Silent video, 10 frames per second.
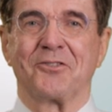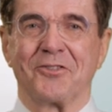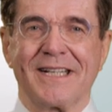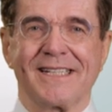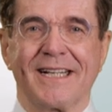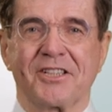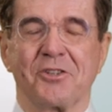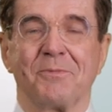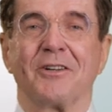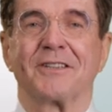to today's
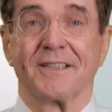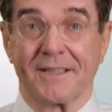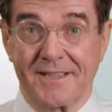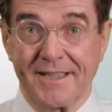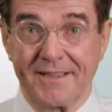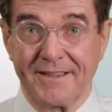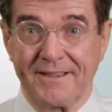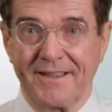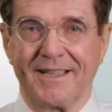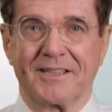lecture about understanding
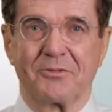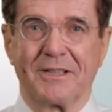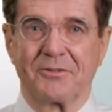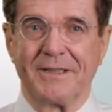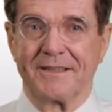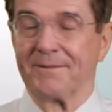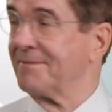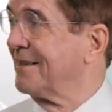the electric grid,